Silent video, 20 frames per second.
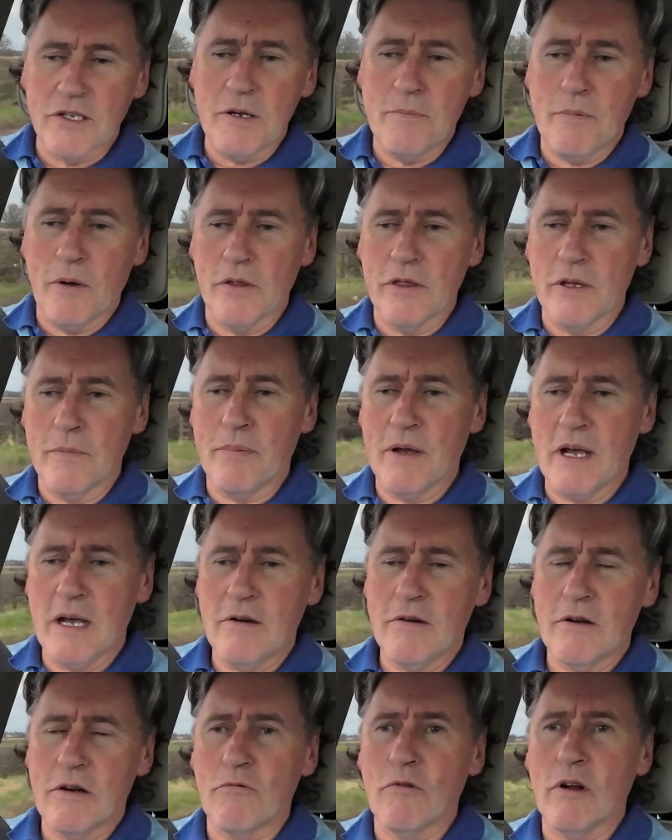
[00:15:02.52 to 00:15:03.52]
up on the
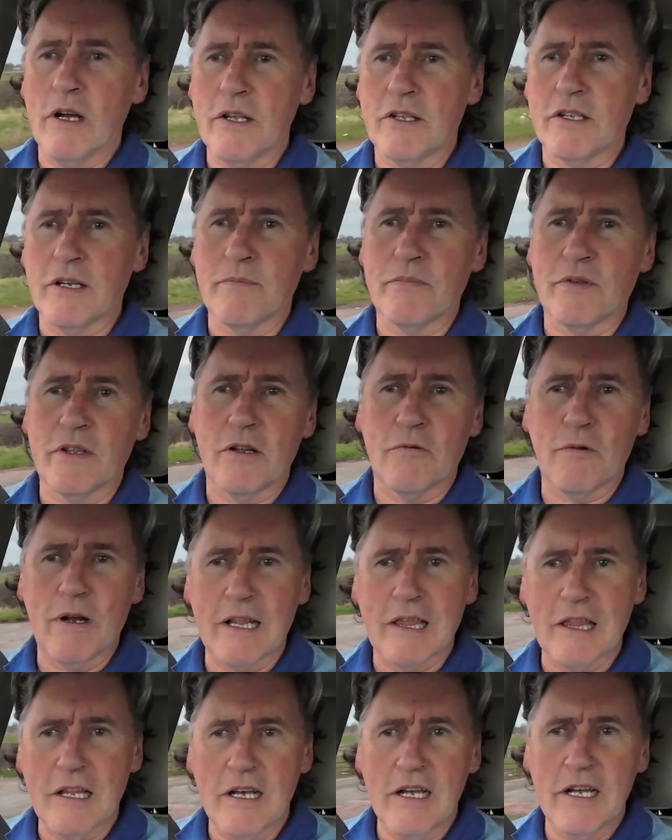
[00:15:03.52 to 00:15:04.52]
power right up to the
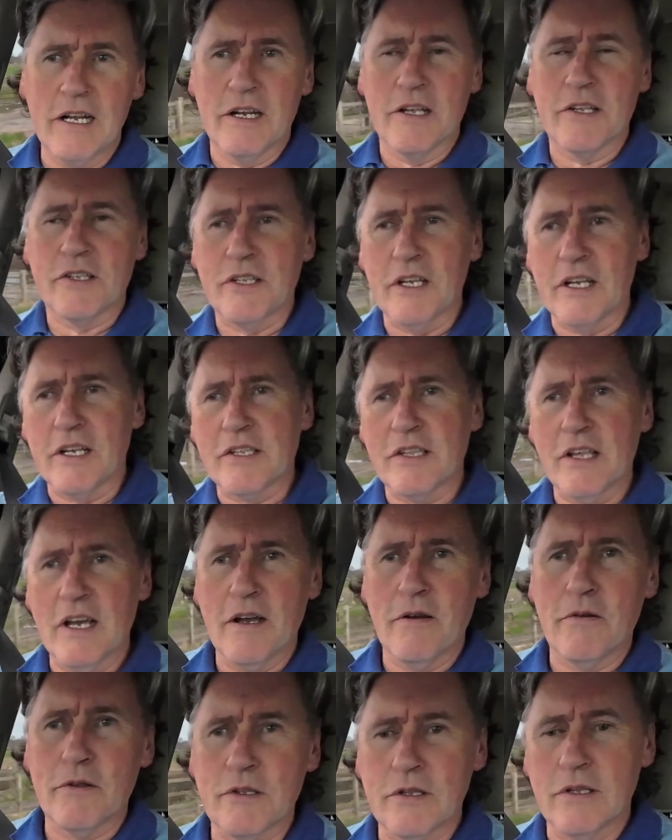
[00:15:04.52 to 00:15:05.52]
red line at
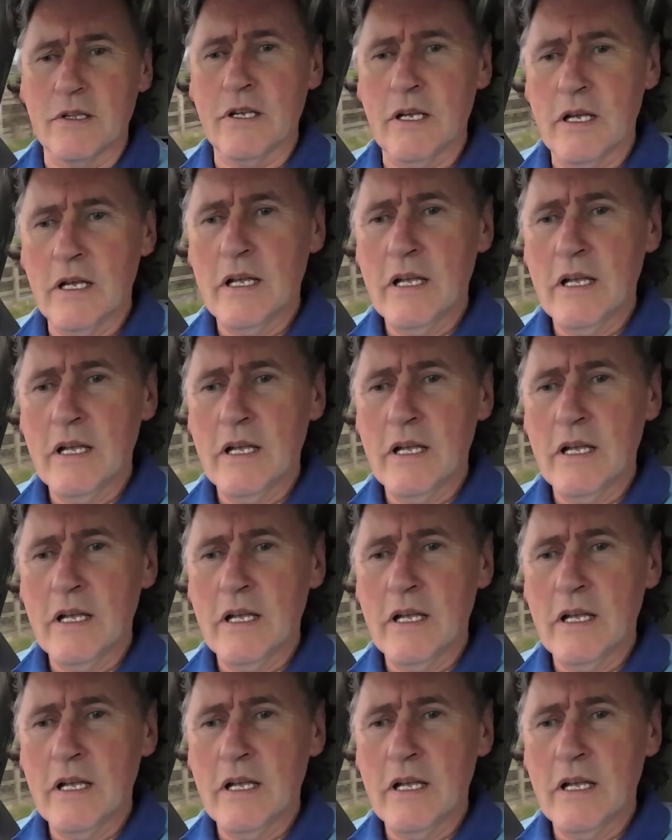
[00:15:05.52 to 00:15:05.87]
6,000.